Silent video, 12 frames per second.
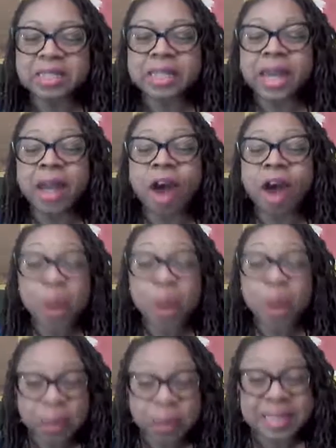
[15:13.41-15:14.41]
And our
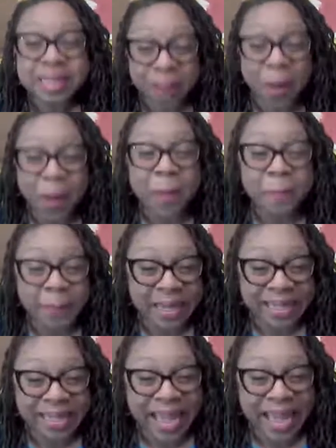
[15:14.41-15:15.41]
focus on
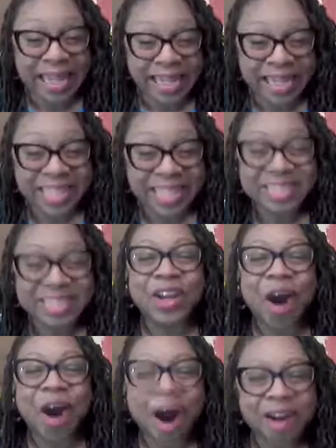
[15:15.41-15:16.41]
Monday is
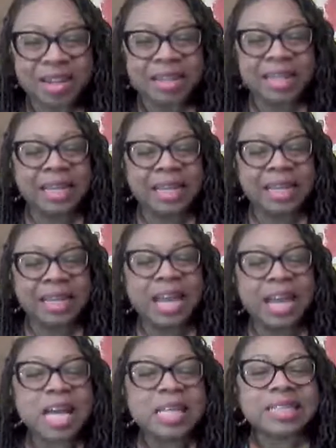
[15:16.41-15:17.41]
gardening.
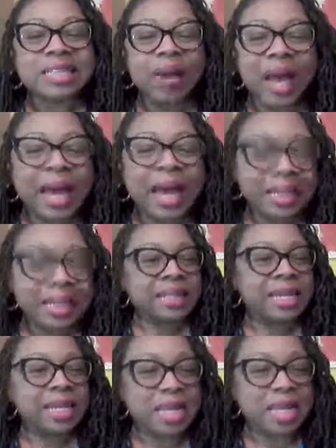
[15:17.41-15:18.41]
So,
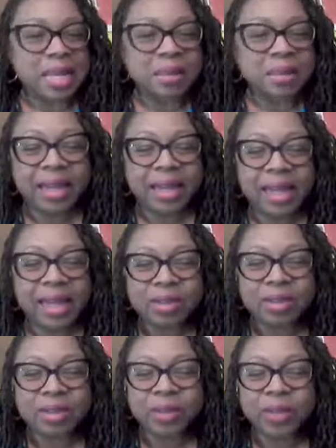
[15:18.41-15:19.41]
Allison and anybody
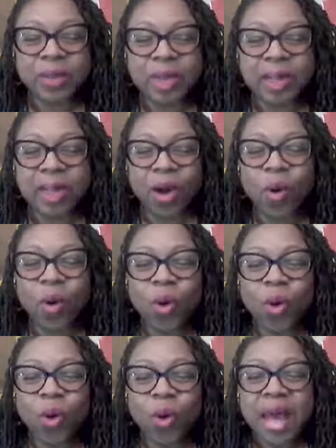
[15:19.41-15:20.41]
else, you can go
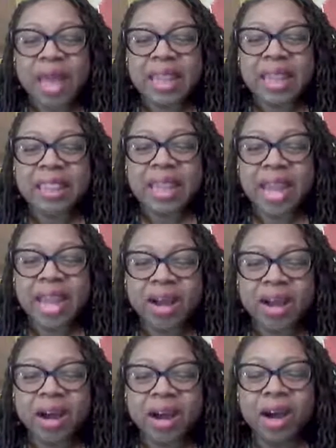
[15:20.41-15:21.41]
there
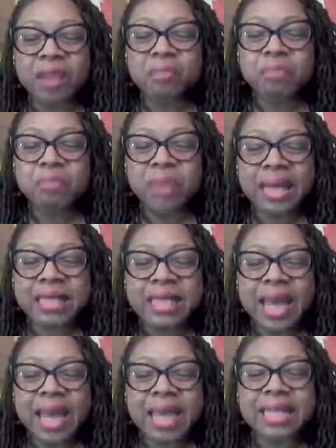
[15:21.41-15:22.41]
on
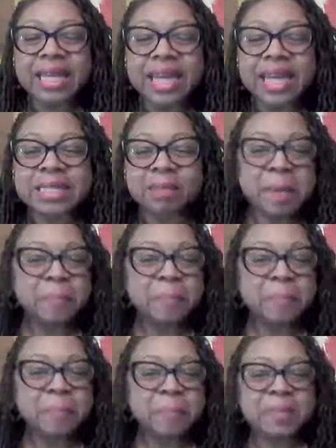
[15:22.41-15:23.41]
Monday to get some
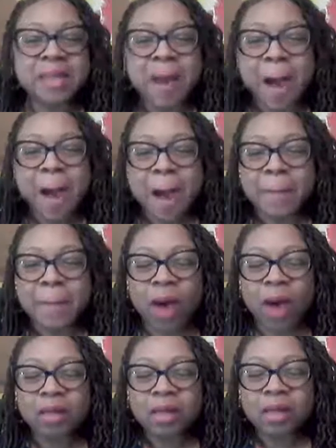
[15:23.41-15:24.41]
tips about
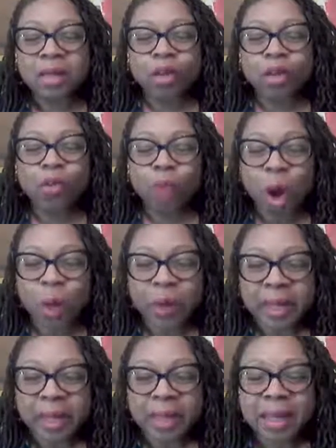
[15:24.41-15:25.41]

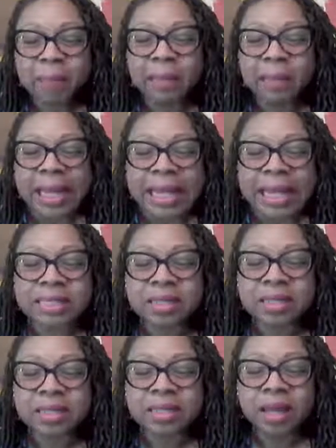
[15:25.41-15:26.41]
growing plants.